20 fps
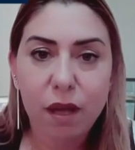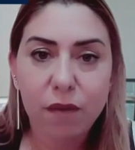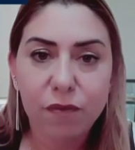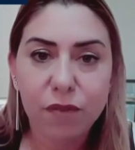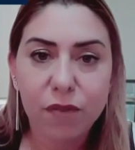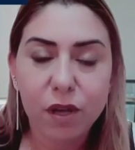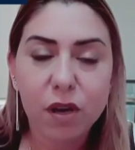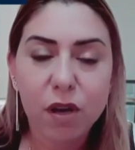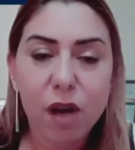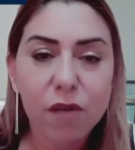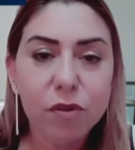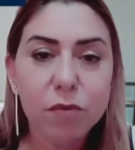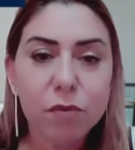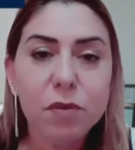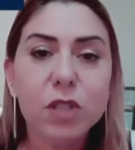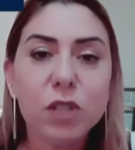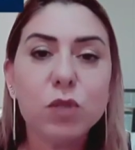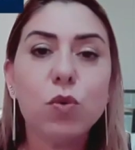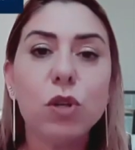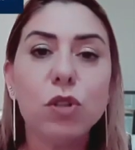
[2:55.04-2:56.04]
if the
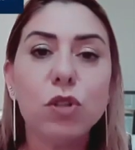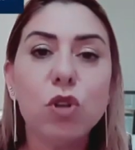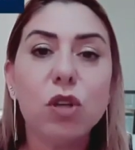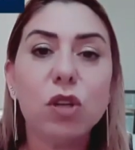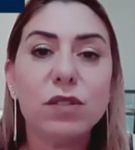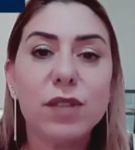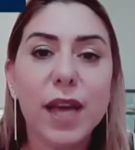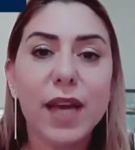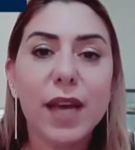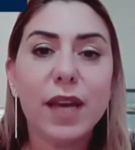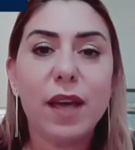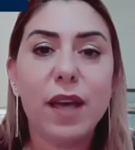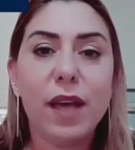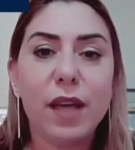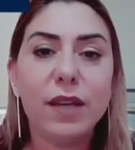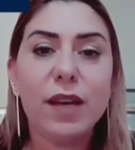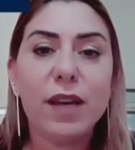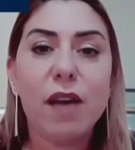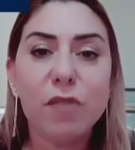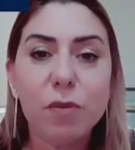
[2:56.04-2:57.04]
government will not take
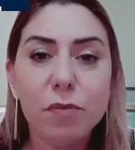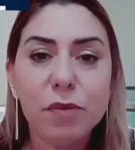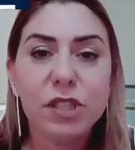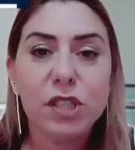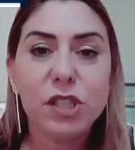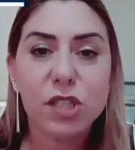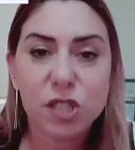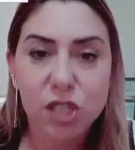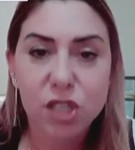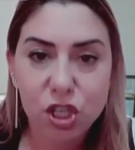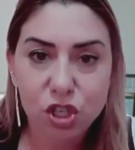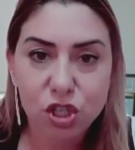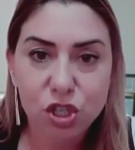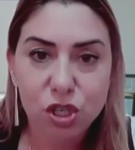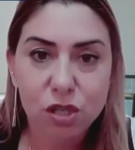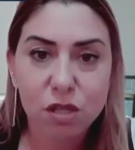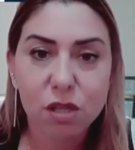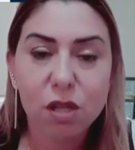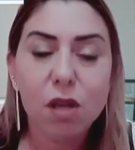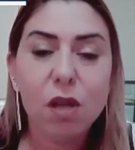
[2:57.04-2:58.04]
a government
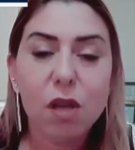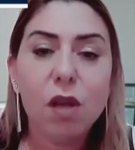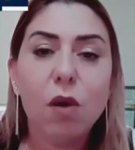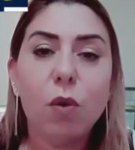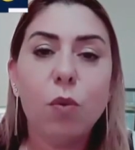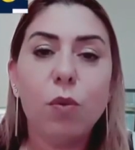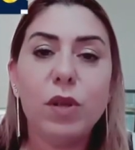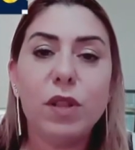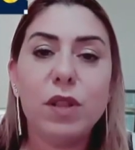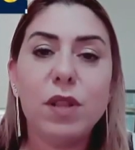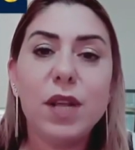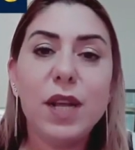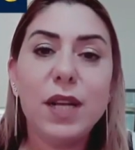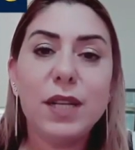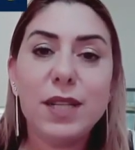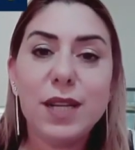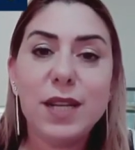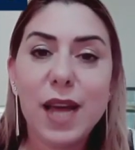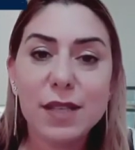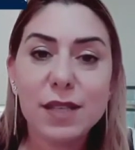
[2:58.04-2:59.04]
decision with
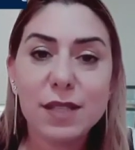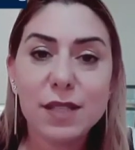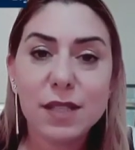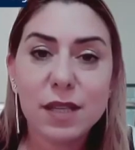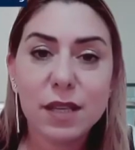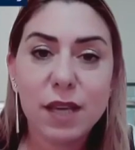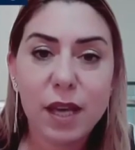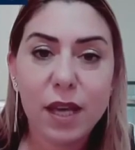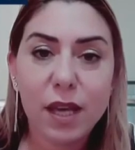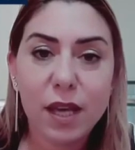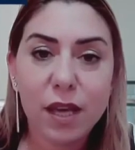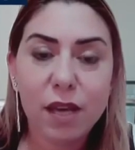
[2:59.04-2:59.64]
the task